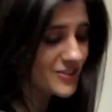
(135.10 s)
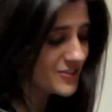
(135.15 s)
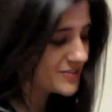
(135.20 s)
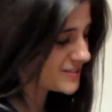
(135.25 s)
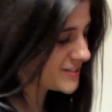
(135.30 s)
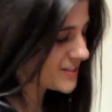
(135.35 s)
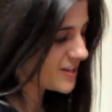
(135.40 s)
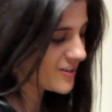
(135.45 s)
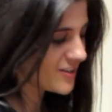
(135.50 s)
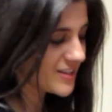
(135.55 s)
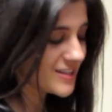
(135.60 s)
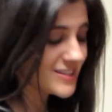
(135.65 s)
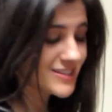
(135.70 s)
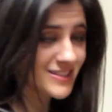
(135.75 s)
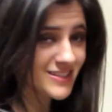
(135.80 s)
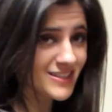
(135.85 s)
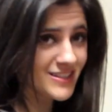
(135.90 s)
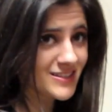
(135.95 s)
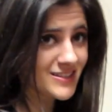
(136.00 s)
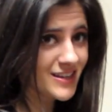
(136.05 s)
See all that
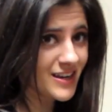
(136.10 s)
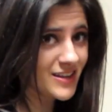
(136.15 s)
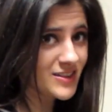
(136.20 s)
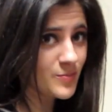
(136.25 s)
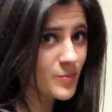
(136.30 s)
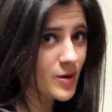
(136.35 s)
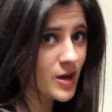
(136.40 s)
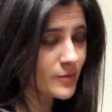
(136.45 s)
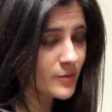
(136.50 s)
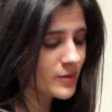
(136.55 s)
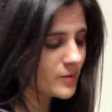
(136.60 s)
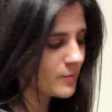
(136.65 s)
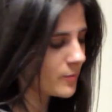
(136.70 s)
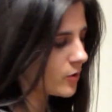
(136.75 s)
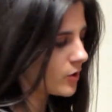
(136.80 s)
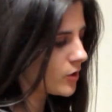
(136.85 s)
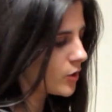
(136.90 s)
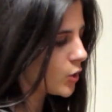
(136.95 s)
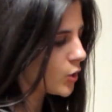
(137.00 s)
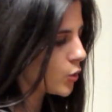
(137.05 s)
seasoning at the bottom of the
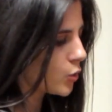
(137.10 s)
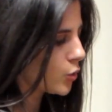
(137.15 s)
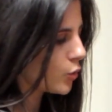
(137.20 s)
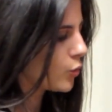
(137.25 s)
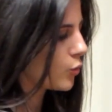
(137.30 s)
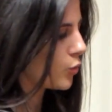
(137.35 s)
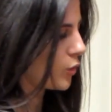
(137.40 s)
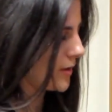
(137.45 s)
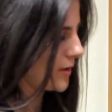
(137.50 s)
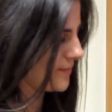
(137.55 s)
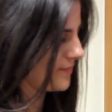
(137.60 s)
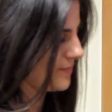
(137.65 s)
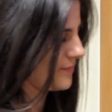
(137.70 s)
bowl? Whew.